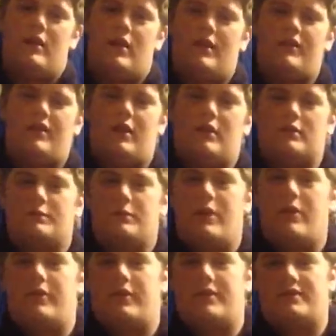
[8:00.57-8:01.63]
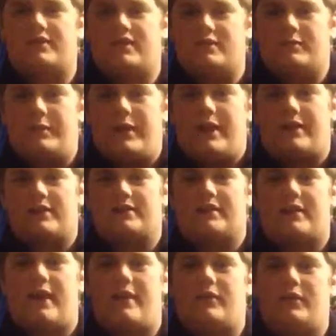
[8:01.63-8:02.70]
I thought it was perfect since black is a
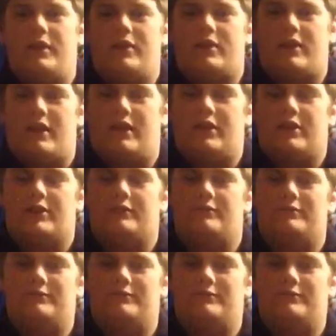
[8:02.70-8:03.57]
Cavalier color.